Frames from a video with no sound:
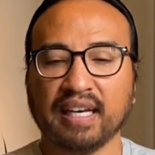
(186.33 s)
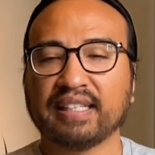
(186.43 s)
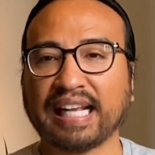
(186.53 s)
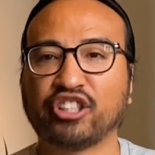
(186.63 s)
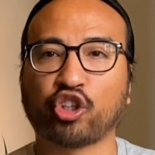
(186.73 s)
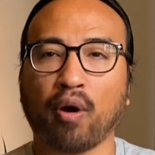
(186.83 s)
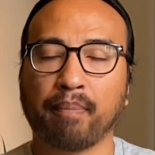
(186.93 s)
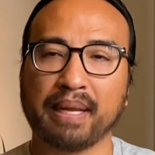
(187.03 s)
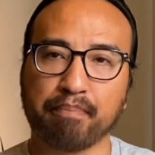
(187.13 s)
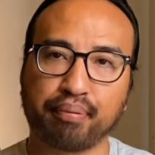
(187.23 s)
They show
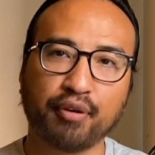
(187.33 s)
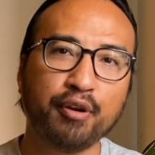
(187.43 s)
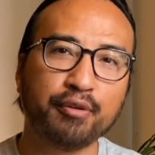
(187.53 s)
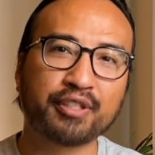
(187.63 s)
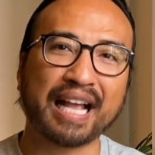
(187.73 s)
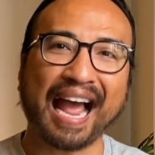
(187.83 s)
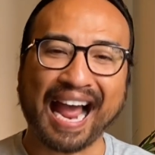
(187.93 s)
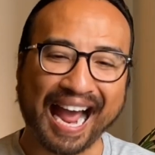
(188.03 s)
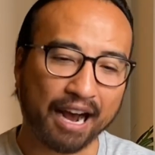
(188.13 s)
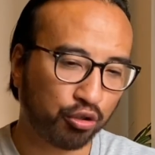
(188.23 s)
up in proofs,
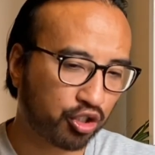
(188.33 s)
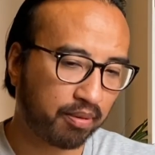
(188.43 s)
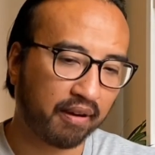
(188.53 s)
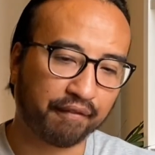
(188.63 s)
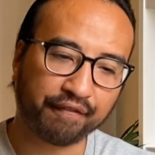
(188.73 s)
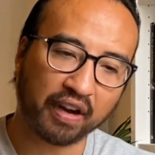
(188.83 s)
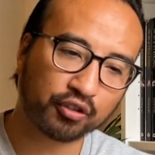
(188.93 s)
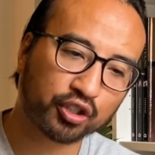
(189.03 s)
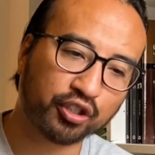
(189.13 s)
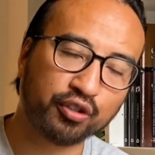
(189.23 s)
algebra and
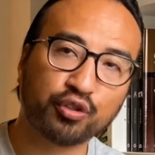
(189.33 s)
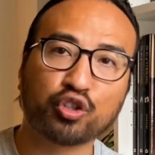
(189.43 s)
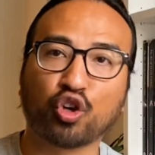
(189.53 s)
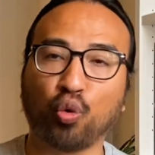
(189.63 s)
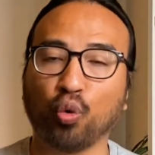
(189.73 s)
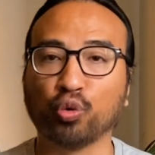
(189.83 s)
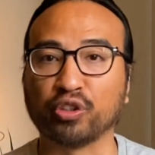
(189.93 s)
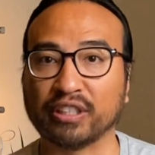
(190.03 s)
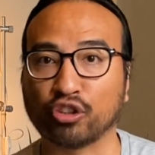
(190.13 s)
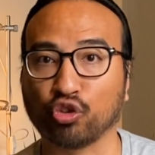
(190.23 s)
functions,
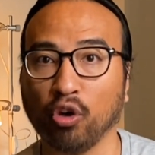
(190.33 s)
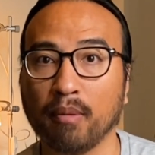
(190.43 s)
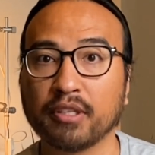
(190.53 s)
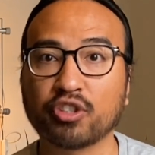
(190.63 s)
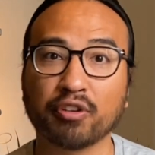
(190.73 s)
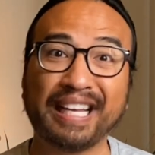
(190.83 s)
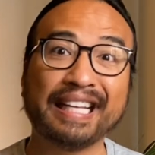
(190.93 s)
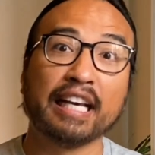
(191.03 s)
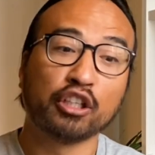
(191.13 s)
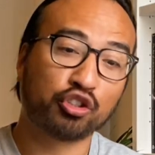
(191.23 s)
coordinate geometry,